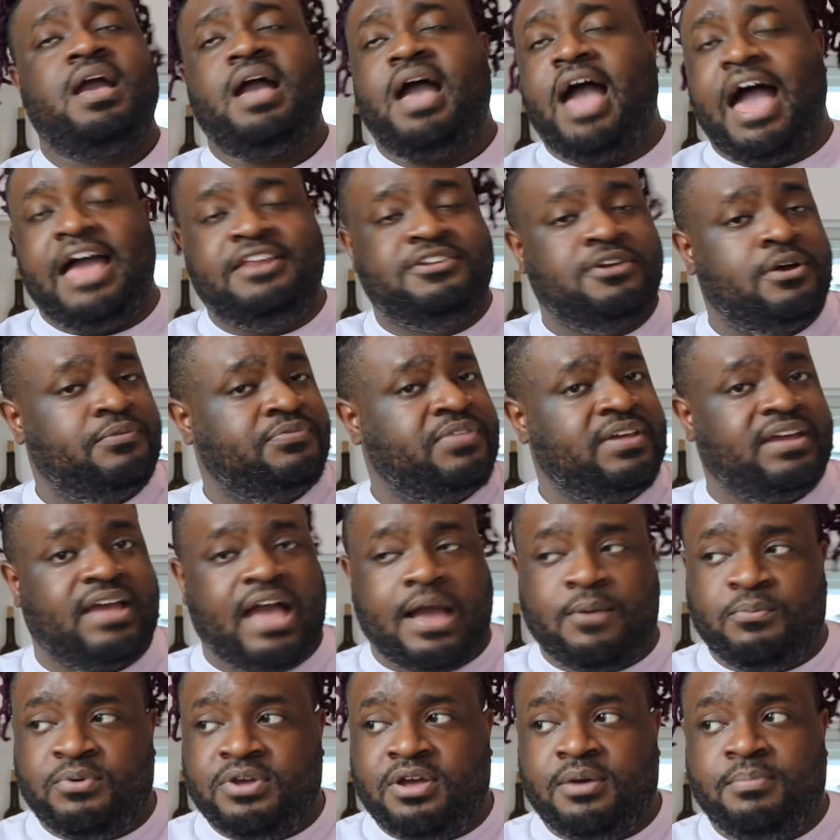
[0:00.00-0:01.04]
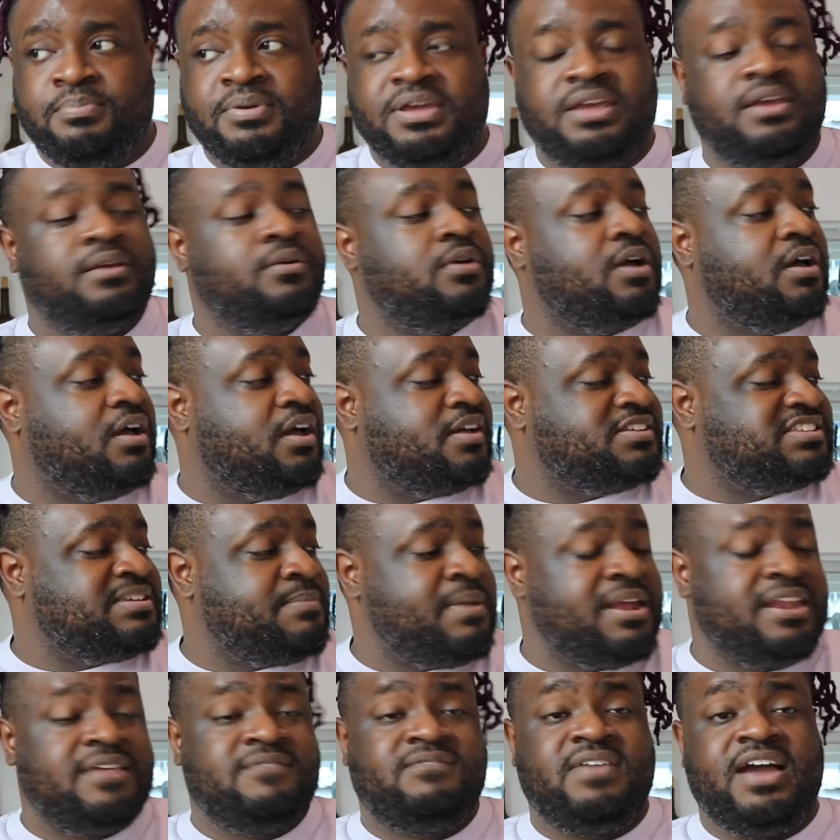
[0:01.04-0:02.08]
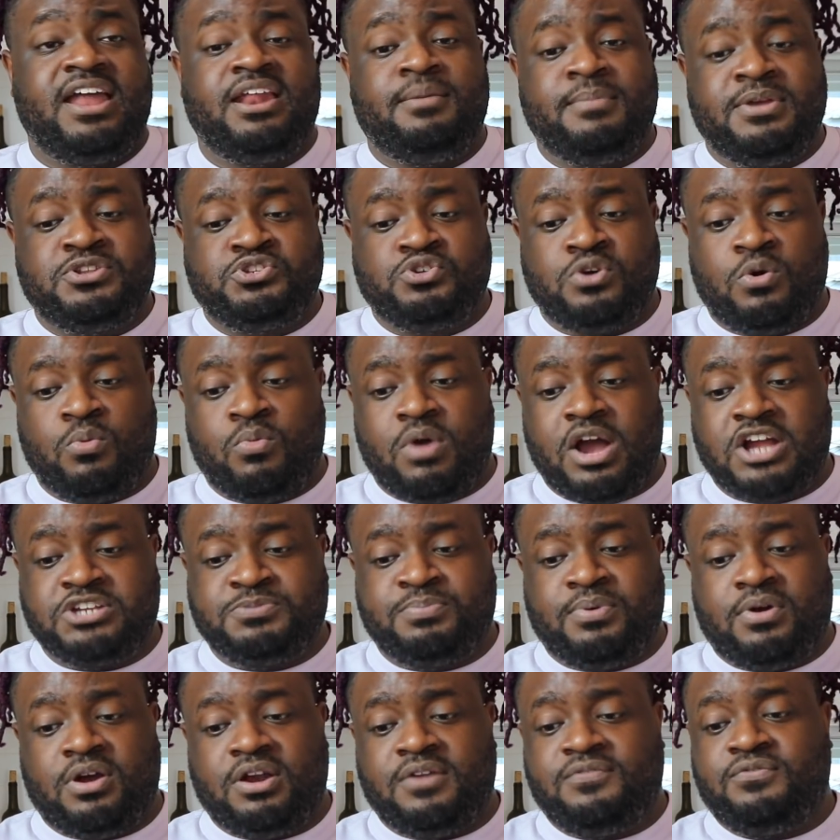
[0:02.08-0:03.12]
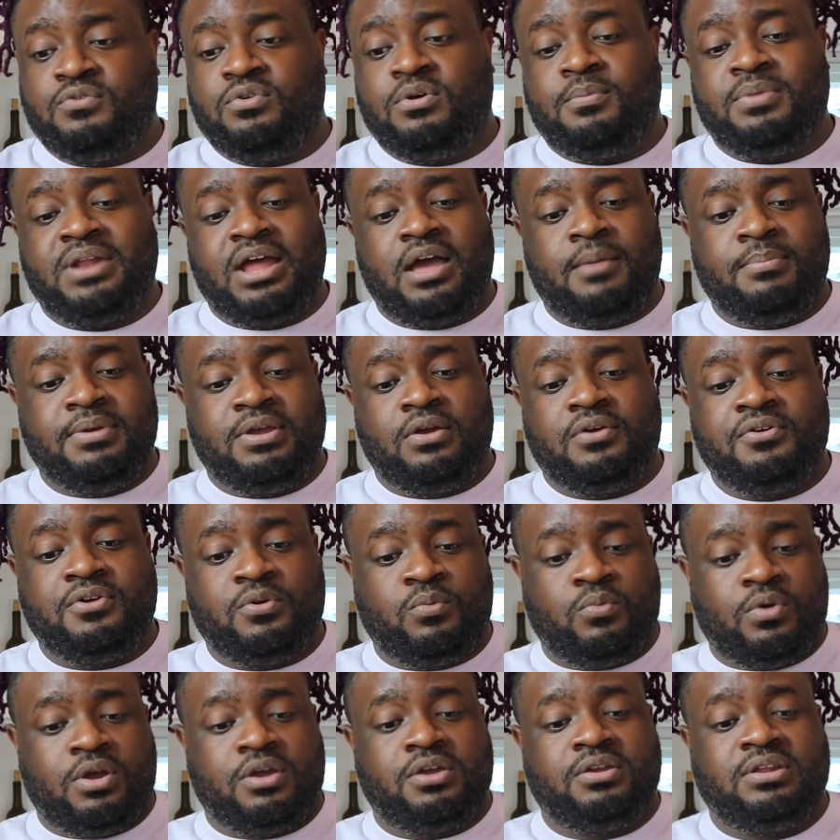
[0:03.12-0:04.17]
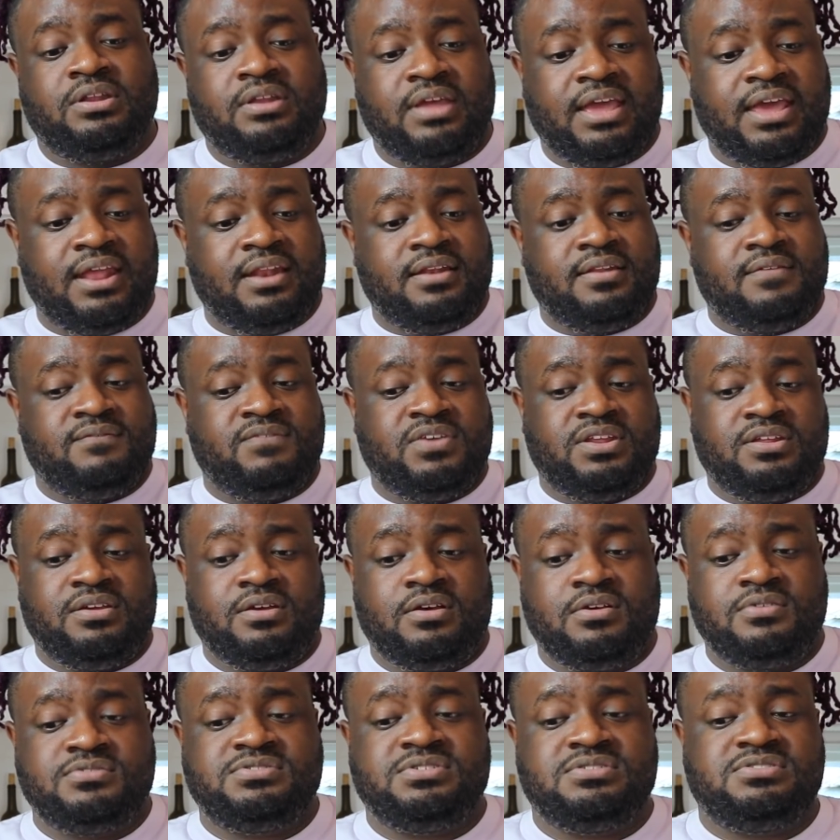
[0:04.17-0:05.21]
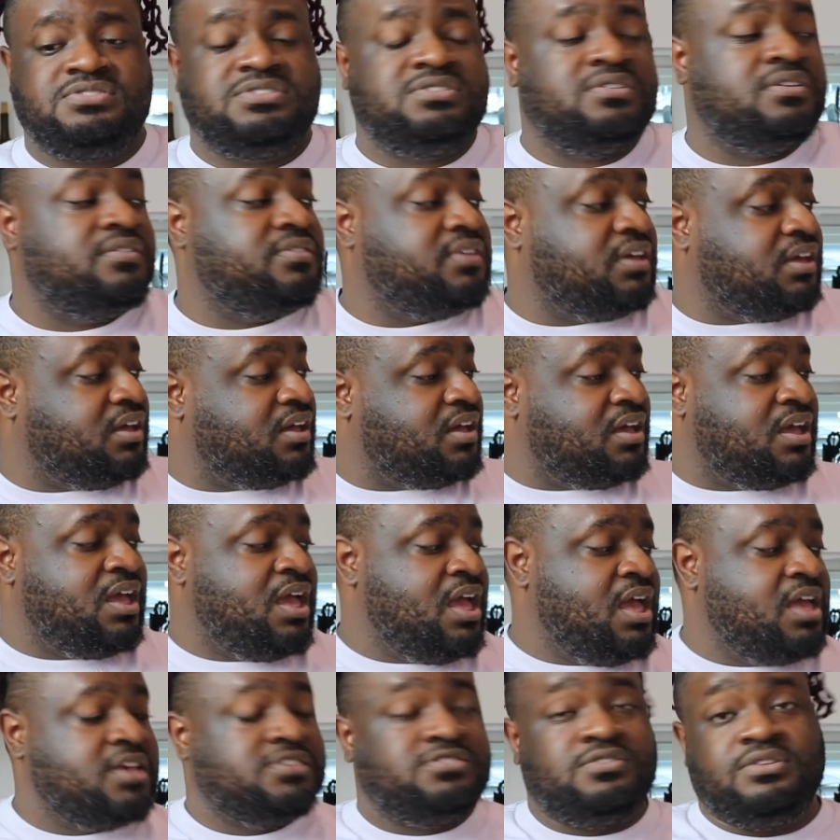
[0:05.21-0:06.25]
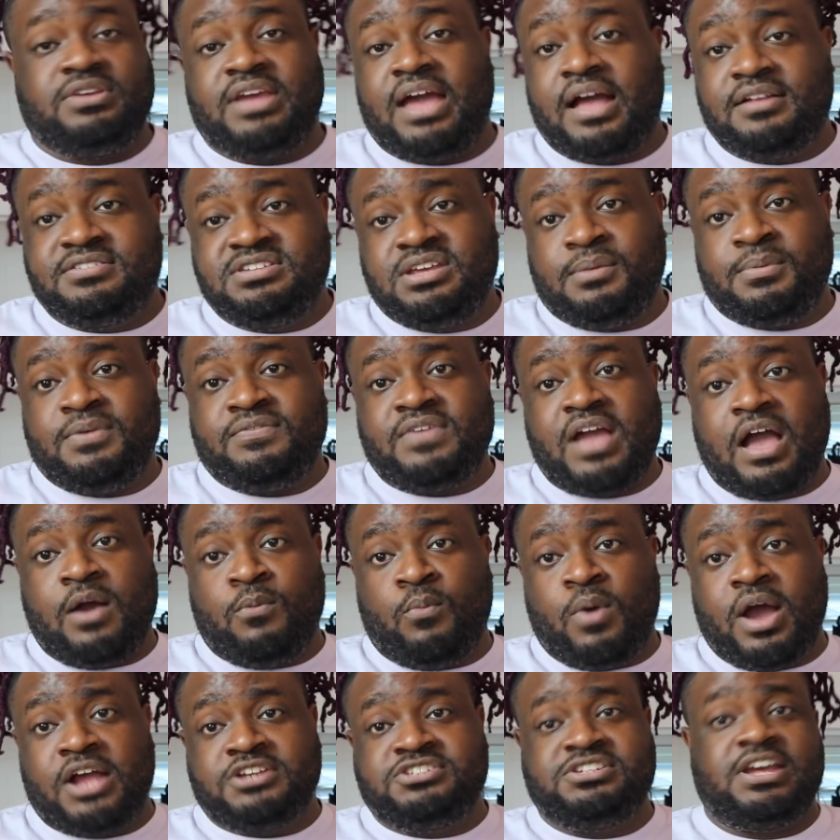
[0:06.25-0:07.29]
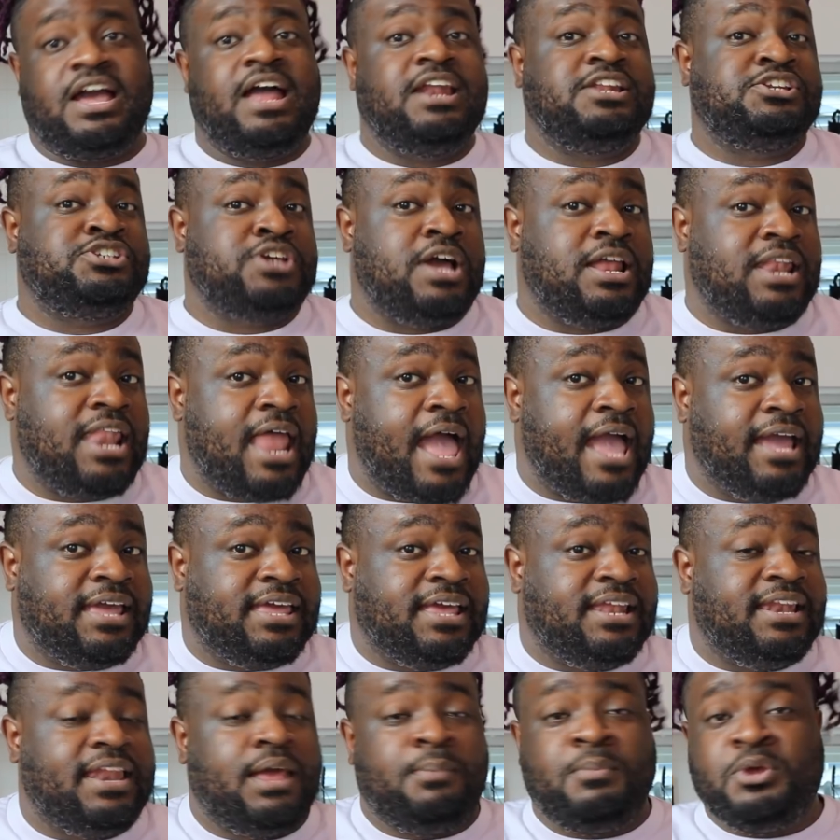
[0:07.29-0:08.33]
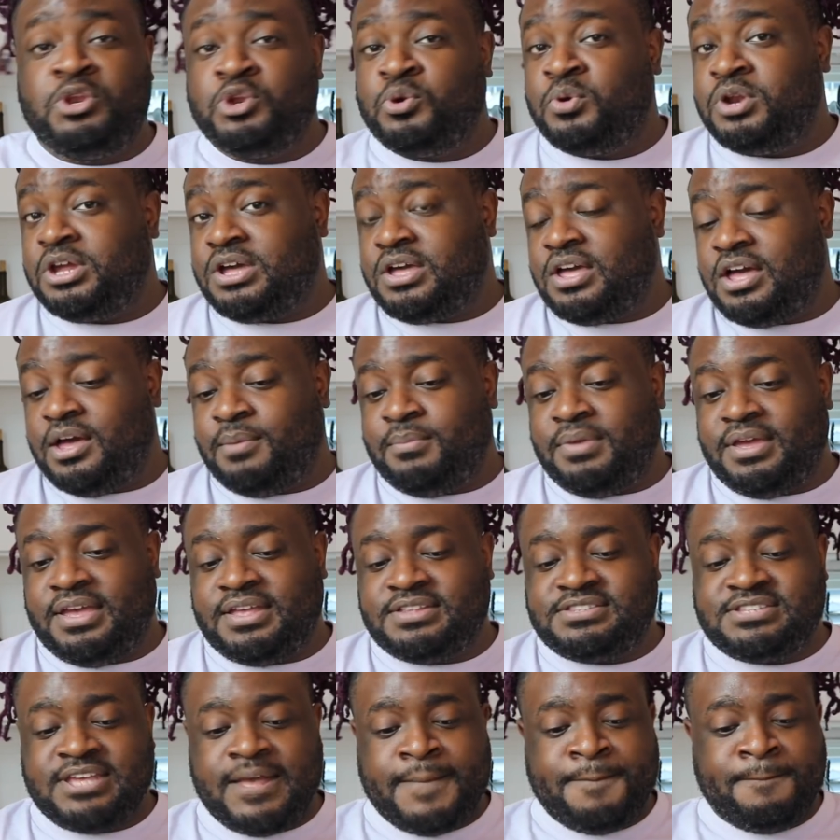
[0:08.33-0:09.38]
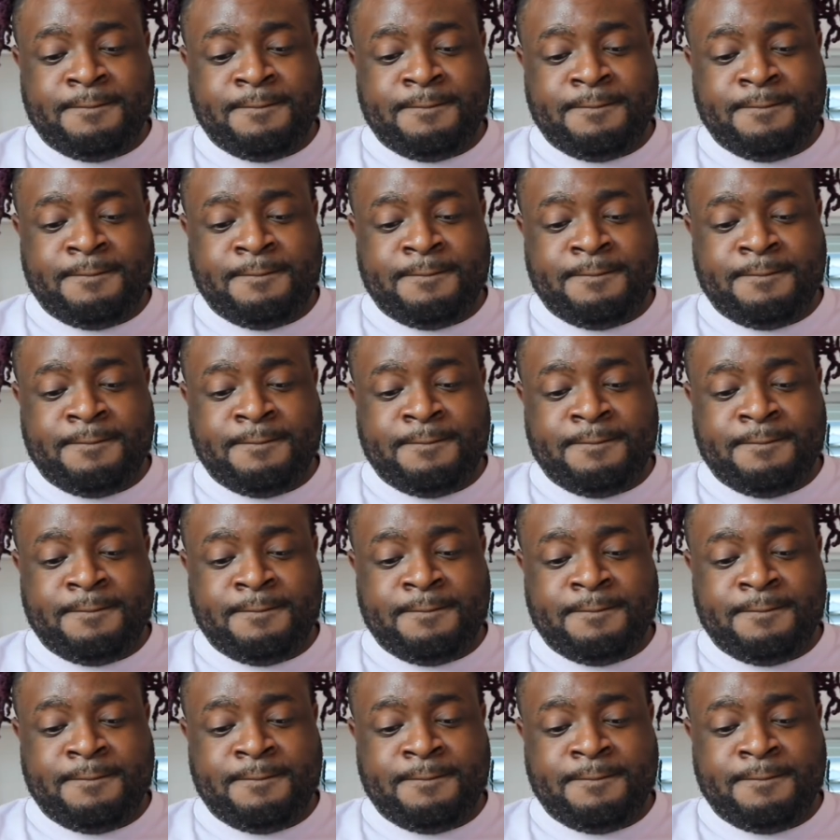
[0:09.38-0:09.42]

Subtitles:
I don't think I will be. Somebody invited me to a watch party for it, but I'll be over here working and editing videos until then. So y'all tell me if y'all watched it. How did y'all like it? Let me know in the comments.